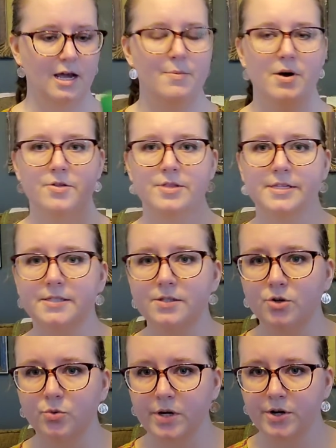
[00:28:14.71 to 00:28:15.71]
I bought this
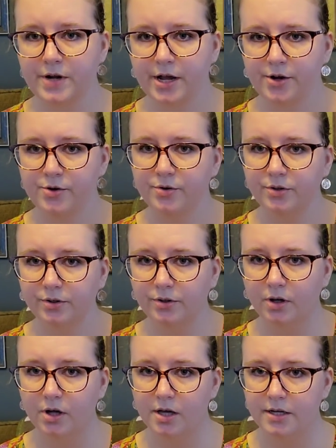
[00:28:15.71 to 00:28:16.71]
little weirdo
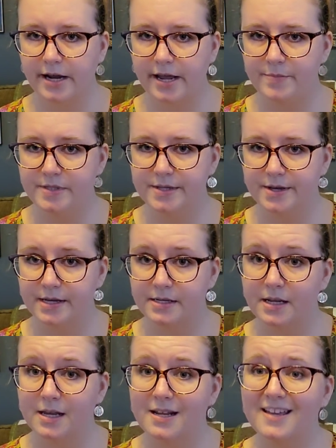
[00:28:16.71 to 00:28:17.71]
on
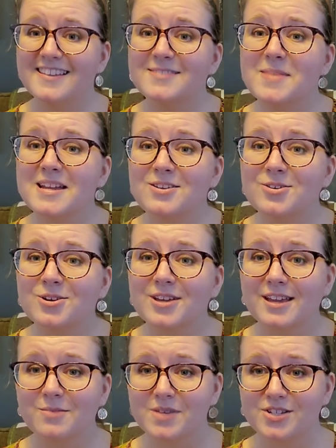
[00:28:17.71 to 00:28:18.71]
Amazon, and it has made
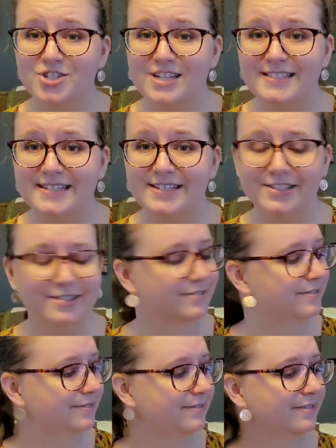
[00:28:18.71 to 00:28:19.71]
cooking much easier.
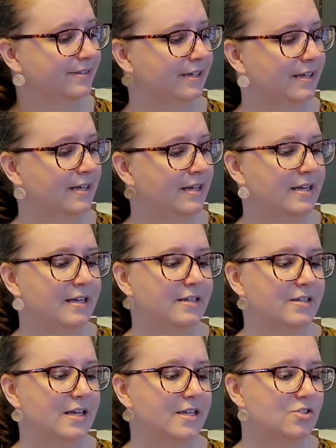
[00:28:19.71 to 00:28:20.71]

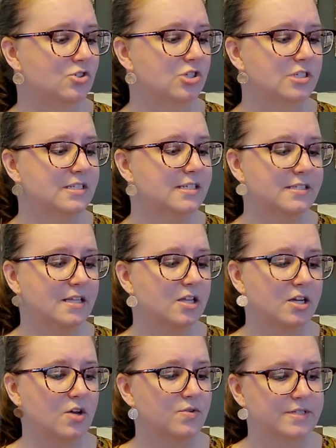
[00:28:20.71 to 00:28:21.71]
It's just a
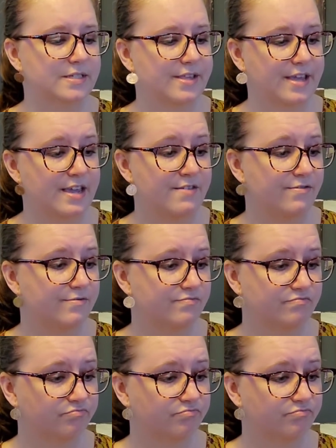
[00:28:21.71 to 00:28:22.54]
silicone sleeve,